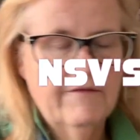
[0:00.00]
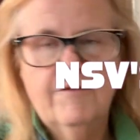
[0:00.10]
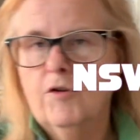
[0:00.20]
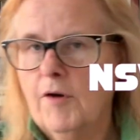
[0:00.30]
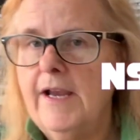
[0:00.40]

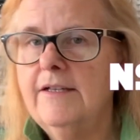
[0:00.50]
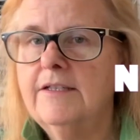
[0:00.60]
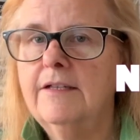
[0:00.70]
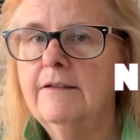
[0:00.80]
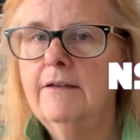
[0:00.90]
of
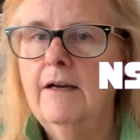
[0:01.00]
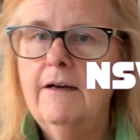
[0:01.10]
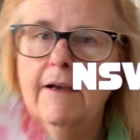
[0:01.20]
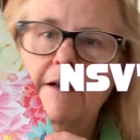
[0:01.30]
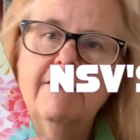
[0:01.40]
great
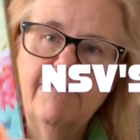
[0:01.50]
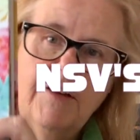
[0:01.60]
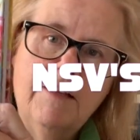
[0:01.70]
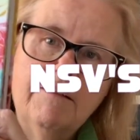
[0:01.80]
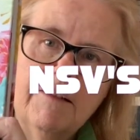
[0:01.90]

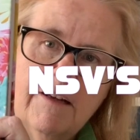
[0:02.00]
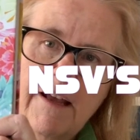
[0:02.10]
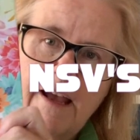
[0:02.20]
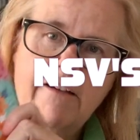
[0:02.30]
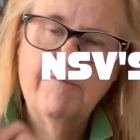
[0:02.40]
NSVs, and
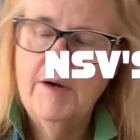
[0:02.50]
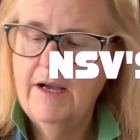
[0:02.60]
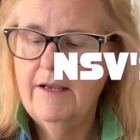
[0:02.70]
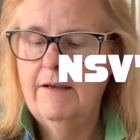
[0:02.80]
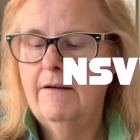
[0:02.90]
I have
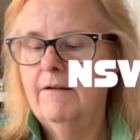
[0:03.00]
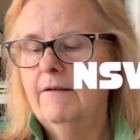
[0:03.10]
my